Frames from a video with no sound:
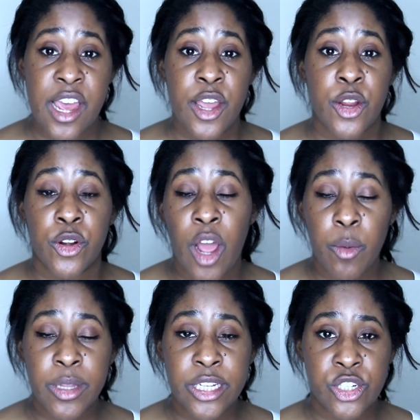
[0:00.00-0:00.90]
You're not
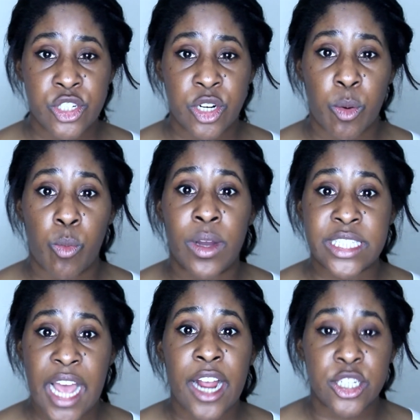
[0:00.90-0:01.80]
really sure what's
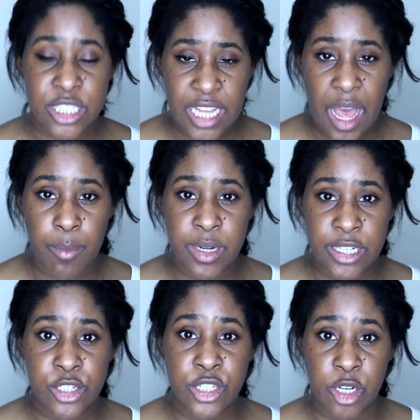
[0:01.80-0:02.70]
actually happening
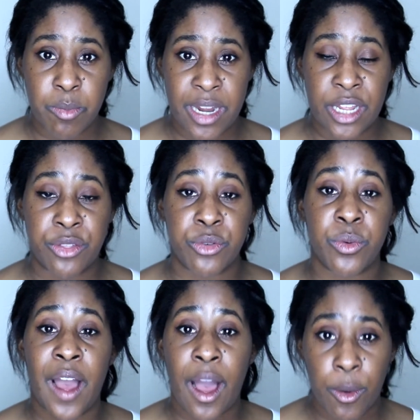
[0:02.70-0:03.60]
to your money
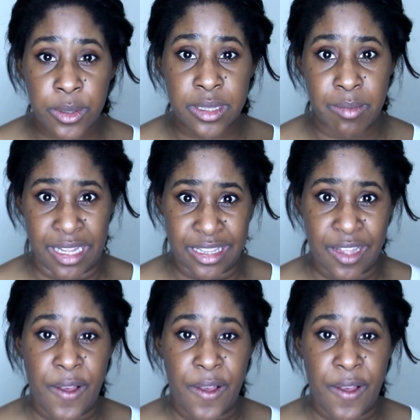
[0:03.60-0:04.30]
throughout the month.